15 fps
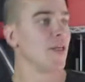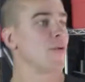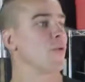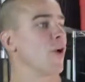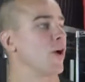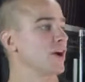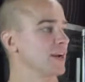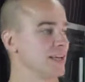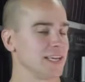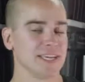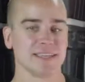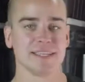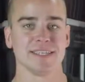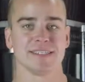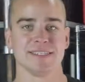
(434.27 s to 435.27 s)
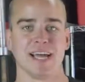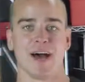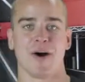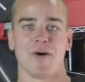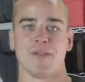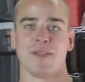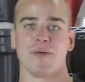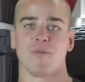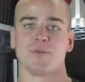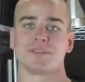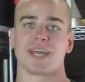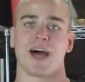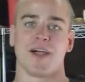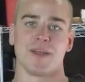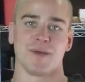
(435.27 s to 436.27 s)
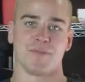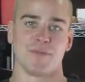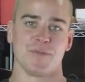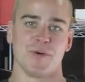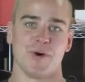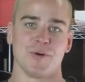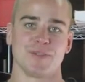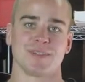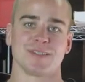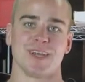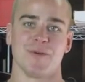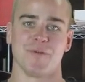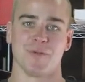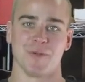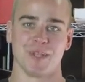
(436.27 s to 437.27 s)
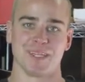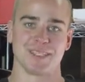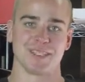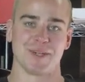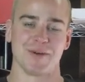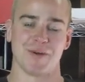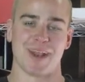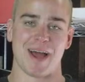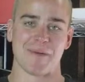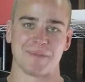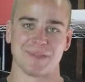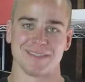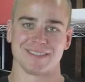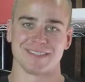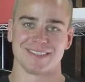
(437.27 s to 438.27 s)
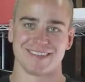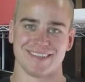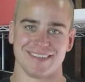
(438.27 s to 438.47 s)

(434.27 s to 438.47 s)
We're all gonna eat these now, and then we'll tally up the votes, and we'll let you know what happens.